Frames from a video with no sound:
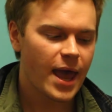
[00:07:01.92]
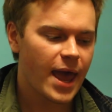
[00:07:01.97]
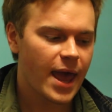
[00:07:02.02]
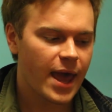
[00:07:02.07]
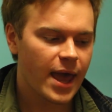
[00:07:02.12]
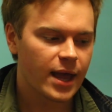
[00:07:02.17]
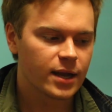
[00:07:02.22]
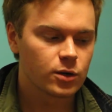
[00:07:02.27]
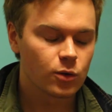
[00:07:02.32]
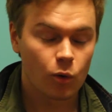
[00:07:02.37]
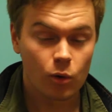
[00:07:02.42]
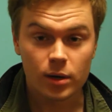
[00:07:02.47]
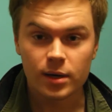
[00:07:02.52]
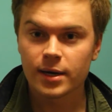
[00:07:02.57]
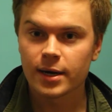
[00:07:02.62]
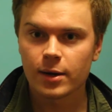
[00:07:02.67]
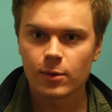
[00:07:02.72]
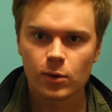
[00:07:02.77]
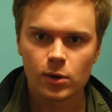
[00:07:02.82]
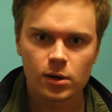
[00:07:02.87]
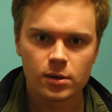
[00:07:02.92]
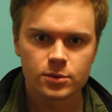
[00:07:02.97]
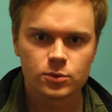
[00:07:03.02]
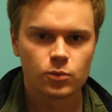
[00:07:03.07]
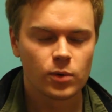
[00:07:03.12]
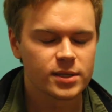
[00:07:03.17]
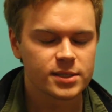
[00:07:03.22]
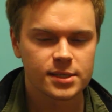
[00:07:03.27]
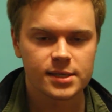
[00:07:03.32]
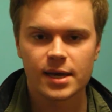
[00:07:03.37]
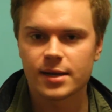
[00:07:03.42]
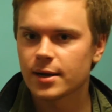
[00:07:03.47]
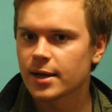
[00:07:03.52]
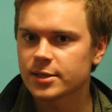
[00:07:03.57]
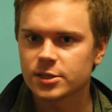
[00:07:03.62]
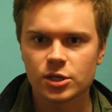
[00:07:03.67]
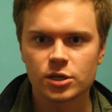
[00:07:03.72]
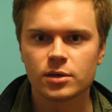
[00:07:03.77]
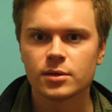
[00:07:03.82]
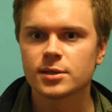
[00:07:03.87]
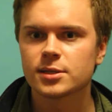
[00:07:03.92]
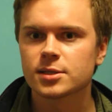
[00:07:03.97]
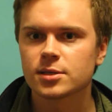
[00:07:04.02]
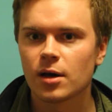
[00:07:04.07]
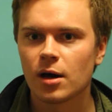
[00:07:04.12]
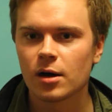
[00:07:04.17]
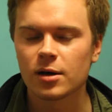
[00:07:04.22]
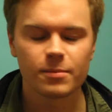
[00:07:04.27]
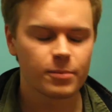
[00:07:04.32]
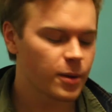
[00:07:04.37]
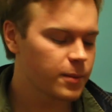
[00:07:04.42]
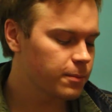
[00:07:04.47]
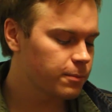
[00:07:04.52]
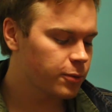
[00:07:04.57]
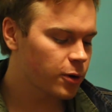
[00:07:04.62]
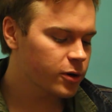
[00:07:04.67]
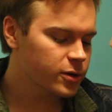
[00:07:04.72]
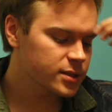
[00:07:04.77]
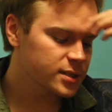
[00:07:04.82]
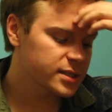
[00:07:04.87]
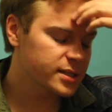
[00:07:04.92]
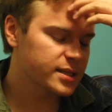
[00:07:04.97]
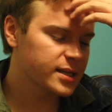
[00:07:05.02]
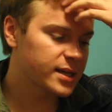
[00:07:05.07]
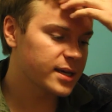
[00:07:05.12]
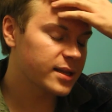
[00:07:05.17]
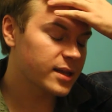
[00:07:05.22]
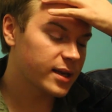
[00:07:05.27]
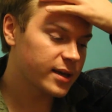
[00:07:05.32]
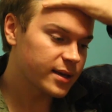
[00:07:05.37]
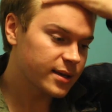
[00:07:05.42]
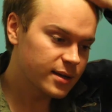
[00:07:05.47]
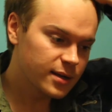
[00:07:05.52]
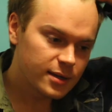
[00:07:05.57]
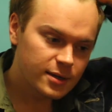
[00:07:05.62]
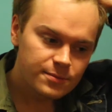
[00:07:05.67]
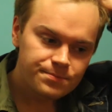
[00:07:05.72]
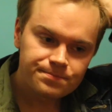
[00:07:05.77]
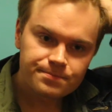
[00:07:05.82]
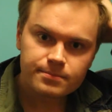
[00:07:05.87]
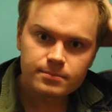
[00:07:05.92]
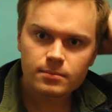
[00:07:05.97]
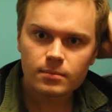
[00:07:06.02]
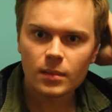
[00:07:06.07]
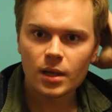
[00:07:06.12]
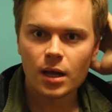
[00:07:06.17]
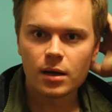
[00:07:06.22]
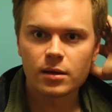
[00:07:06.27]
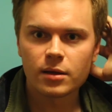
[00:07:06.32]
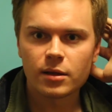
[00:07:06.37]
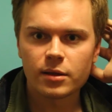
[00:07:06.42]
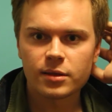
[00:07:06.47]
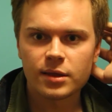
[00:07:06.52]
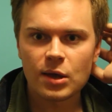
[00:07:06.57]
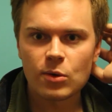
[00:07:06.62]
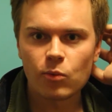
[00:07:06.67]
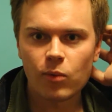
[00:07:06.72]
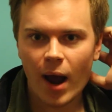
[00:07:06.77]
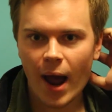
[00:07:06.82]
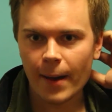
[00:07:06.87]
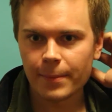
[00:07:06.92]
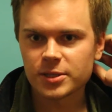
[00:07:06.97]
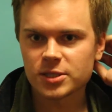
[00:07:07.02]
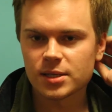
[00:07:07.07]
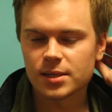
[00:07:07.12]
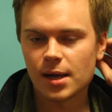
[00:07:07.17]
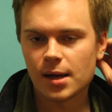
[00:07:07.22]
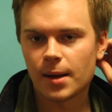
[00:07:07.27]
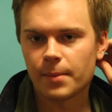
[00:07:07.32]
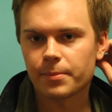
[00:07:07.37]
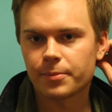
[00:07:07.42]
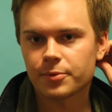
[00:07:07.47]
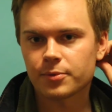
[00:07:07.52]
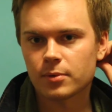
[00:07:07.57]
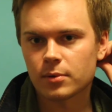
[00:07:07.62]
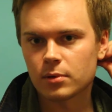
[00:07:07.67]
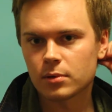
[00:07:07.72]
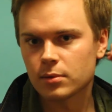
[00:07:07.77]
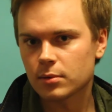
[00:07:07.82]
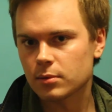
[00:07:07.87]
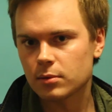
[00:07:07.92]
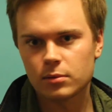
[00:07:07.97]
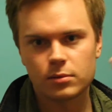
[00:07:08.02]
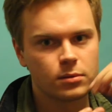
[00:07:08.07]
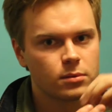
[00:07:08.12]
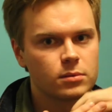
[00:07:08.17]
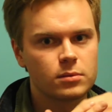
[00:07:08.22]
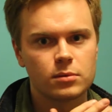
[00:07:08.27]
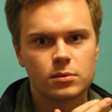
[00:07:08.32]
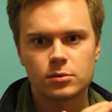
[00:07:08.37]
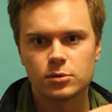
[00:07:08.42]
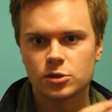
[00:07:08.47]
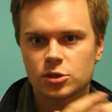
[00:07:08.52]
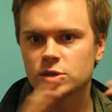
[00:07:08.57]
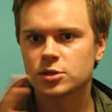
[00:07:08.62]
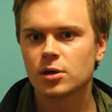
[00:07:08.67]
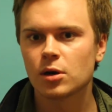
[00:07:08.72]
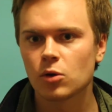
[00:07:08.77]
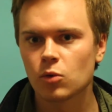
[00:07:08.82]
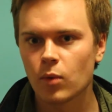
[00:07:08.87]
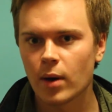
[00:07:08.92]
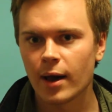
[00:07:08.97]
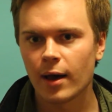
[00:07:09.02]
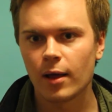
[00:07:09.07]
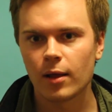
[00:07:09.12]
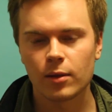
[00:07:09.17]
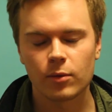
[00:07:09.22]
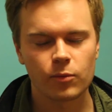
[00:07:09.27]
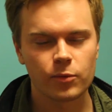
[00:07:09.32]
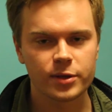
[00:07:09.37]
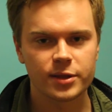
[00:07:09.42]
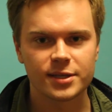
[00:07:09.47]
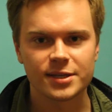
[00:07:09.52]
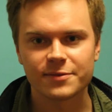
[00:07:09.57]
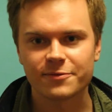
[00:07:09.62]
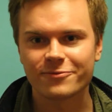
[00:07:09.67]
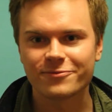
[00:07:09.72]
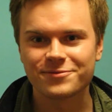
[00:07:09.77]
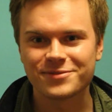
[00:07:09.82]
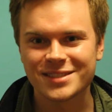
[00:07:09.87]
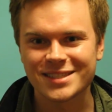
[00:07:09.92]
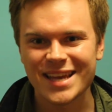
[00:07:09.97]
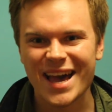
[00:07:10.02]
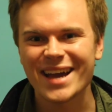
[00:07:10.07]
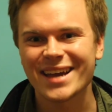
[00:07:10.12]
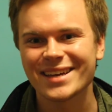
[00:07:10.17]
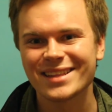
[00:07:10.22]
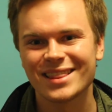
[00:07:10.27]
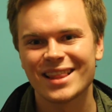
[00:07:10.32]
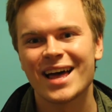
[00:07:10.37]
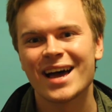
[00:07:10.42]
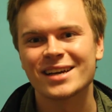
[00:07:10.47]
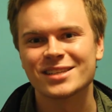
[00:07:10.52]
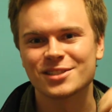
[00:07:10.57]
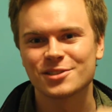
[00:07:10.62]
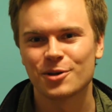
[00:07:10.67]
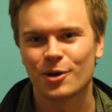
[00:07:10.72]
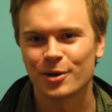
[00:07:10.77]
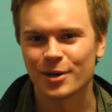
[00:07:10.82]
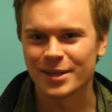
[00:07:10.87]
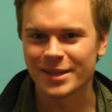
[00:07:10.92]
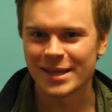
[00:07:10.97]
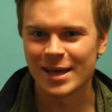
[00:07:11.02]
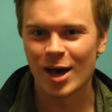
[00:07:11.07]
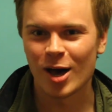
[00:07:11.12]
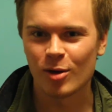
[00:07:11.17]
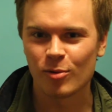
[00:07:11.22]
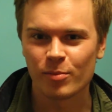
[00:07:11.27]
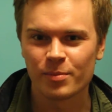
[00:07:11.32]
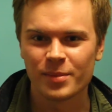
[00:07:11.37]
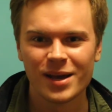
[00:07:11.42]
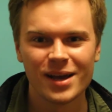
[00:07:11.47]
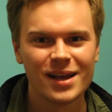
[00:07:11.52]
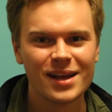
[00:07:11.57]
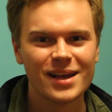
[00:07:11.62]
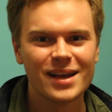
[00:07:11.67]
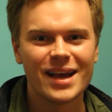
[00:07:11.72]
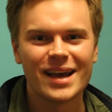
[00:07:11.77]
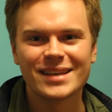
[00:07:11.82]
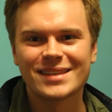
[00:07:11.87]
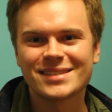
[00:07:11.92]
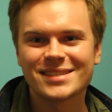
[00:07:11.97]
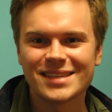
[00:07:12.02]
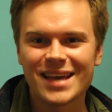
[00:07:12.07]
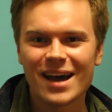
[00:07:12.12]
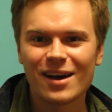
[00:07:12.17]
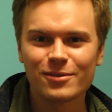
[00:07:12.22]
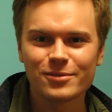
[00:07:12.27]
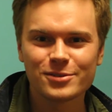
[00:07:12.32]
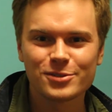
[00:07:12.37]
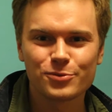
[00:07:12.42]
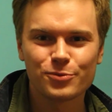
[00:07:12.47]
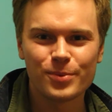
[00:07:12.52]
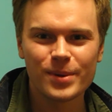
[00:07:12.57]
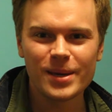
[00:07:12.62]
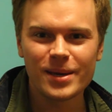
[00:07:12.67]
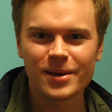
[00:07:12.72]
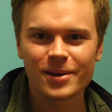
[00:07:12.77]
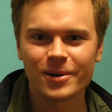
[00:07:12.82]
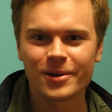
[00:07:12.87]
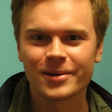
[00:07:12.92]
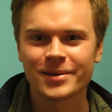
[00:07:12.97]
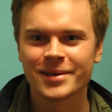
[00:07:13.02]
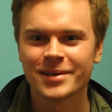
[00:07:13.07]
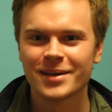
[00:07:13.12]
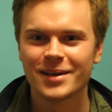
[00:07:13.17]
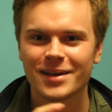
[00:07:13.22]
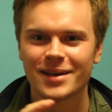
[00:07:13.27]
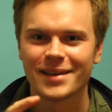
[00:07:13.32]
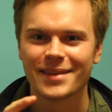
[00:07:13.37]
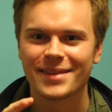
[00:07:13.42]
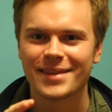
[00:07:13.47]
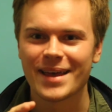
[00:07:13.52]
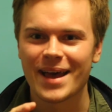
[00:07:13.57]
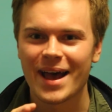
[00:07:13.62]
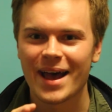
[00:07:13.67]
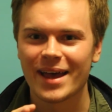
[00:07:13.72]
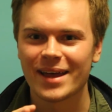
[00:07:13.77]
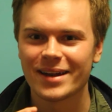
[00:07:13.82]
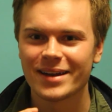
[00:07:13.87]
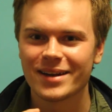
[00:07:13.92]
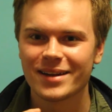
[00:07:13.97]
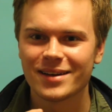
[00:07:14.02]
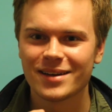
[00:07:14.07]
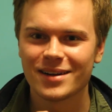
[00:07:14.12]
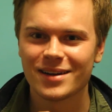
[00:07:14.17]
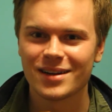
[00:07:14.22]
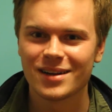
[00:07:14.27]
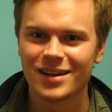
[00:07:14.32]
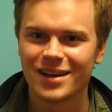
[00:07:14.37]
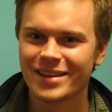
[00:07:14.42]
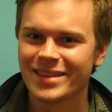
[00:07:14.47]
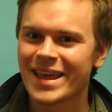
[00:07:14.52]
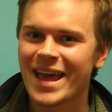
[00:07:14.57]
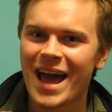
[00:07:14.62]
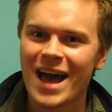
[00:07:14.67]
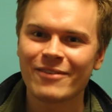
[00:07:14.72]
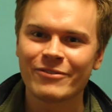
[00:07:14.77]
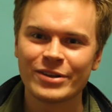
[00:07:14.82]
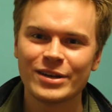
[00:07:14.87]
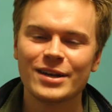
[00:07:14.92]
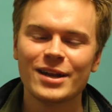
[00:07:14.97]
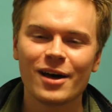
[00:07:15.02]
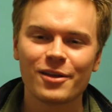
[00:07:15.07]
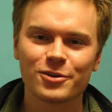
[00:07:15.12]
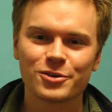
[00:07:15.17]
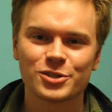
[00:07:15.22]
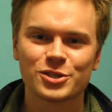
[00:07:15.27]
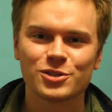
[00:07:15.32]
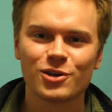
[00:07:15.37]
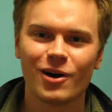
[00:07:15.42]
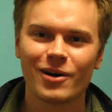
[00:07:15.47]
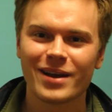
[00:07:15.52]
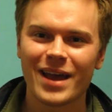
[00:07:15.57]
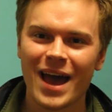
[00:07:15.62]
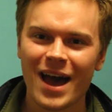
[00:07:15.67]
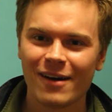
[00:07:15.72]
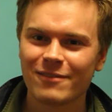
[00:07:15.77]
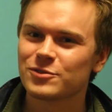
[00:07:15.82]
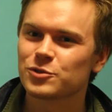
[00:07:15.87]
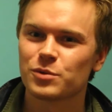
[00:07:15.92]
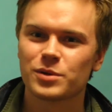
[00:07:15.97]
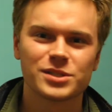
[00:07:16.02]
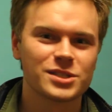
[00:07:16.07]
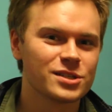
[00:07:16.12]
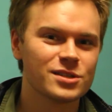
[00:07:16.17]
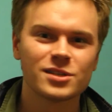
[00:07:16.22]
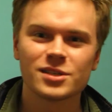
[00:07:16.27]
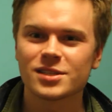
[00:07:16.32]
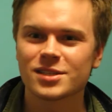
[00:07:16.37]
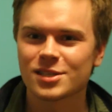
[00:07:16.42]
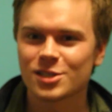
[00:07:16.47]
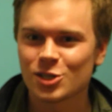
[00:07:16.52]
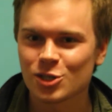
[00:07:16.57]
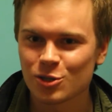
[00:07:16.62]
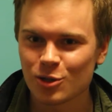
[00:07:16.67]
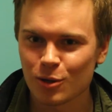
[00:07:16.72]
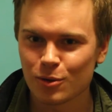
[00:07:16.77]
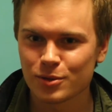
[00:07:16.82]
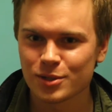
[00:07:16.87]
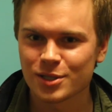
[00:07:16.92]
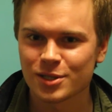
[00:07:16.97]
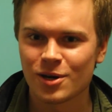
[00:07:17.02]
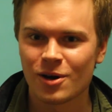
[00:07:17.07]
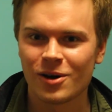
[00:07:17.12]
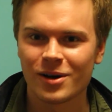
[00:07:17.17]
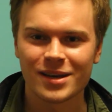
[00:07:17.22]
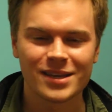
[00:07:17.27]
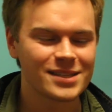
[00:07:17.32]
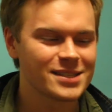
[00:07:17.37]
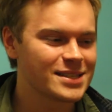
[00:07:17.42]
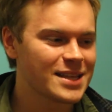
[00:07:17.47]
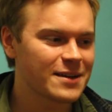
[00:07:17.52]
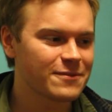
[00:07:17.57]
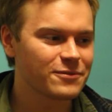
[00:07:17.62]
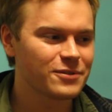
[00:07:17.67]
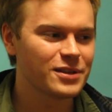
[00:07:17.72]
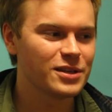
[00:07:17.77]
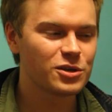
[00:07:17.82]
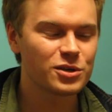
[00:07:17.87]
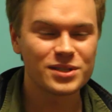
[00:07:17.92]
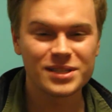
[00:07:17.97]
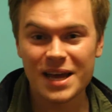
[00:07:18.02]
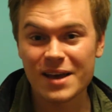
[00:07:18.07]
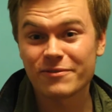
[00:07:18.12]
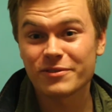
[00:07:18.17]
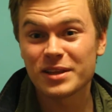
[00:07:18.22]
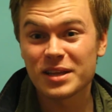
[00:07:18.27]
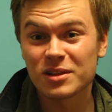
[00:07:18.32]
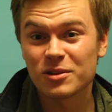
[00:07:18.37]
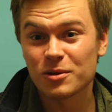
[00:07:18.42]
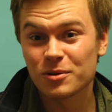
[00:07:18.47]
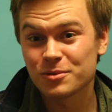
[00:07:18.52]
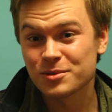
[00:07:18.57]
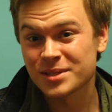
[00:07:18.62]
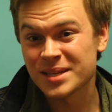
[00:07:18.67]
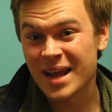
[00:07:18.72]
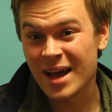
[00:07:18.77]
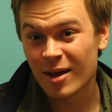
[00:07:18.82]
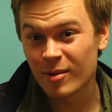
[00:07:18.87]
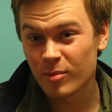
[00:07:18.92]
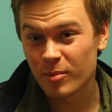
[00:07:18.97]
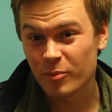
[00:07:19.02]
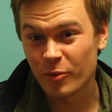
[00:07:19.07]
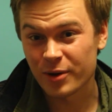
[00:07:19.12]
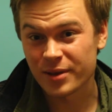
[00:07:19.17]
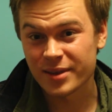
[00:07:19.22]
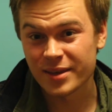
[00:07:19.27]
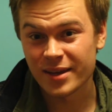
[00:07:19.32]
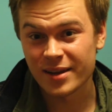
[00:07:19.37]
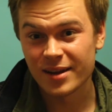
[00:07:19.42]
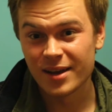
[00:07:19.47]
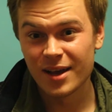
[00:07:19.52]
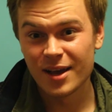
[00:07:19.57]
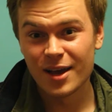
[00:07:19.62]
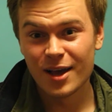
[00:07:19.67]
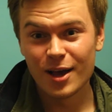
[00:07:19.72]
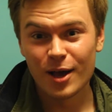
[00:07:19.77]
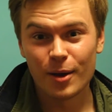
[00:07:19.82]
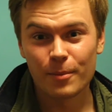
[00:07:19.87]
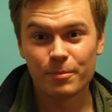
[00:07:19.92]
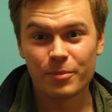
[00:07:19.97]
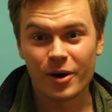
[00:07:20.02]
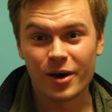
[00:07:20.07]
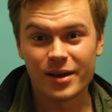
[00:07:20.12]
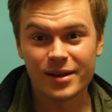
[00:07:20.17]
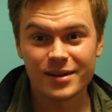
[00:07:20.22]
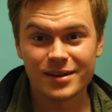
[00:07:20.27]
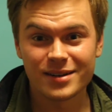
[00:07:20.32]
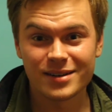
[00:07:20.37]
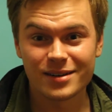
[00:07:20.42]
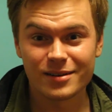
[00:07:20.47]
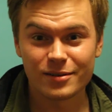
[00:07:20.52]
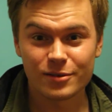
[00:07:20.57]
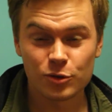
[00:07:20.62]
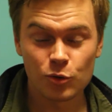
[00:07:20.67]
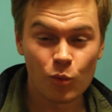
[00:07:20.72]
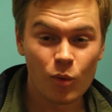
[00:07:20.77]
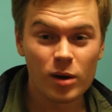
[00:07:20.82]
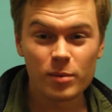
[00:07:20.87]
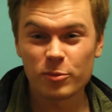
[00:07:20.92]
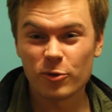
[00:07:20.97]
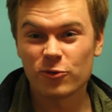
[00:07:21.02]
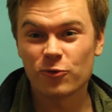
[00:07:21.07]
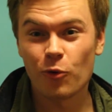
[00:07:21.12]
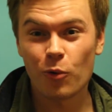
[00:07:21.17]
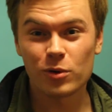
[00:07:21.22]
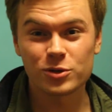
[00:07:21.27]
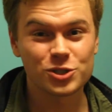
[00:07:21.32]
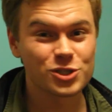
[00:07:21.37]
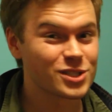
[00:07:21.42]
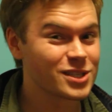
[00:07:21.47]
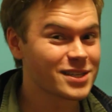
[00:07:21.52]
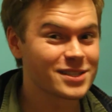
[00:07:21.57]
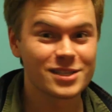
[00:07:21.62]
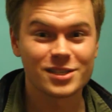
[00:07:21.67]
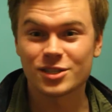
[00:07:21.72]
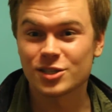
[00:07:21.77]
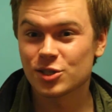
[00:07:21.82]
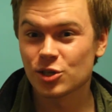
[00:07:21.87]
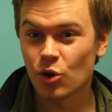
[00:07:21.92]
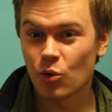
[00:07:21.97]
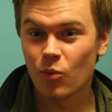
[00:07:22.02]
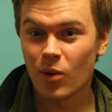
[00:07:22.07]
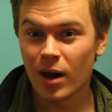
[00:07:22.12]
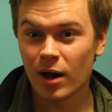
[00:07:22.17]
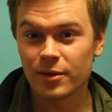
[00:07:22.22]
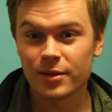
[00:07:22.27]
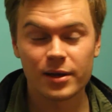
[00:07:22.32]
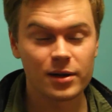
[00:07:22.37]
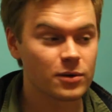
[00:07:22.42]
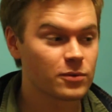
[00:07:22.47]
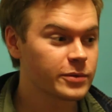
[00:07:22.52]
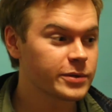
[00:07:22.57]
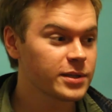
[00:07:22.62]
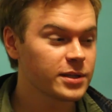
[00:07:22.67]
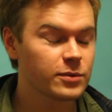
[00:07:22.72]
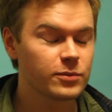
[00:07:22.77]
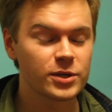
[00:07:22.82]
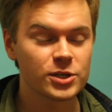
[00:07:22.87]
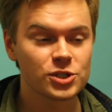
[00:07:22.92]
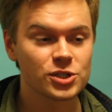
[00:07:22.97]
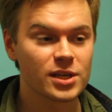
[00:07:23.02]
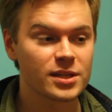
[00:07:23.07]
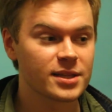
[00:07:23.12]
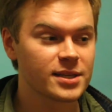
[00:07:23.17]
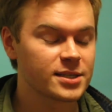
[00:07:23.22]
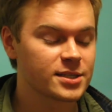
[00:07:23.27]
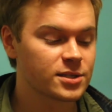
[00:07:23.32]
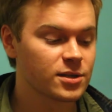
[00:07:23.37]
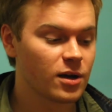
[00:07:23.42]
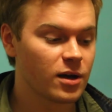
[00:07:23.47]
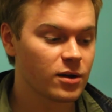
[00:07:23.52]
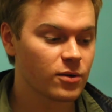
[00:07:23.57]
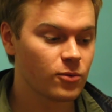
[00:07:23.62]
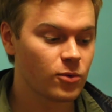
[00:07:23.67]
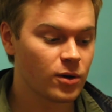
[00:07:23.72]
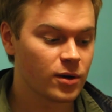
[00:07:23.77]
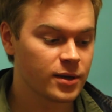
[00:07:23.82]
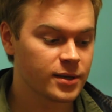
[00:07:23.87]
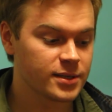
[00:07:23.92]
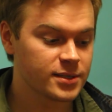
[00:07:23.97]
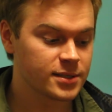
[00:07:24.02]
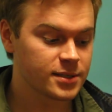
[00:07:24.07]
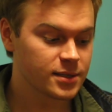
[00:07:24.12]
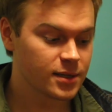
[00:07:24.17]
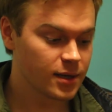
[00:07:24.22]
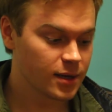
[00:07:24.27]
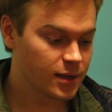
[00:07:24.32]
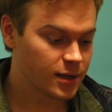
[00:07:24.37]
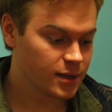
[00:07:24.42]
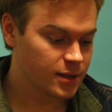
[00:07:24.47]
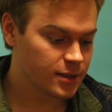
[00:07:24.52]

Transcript: and Ordinary World, once again, it's a good song, but personally, like, they wrapped it up so well with the second last song in the album. It sounds weird that they have another song afterwards, and it's a slow song. It's definitely could definitely close an album with it, but the one before just does it so well that I really wish that this song was,